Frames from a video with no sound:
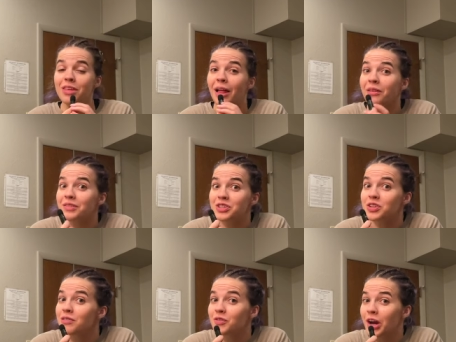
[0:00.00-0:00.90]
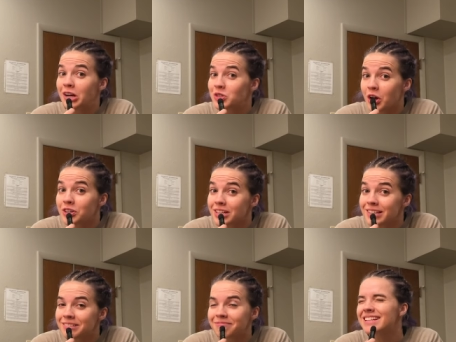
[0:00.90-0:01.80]
The elevation of Grand
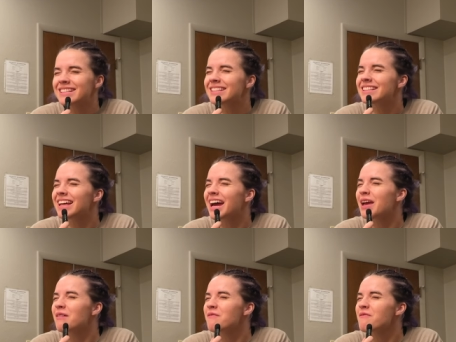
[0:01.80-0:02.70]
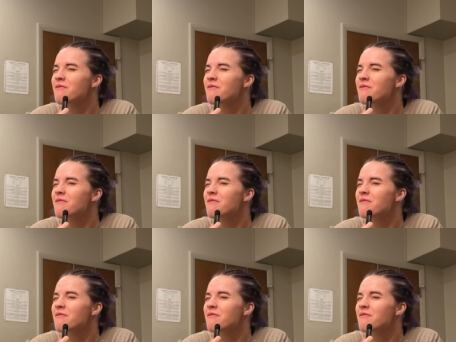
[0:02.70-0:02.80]
Junction is like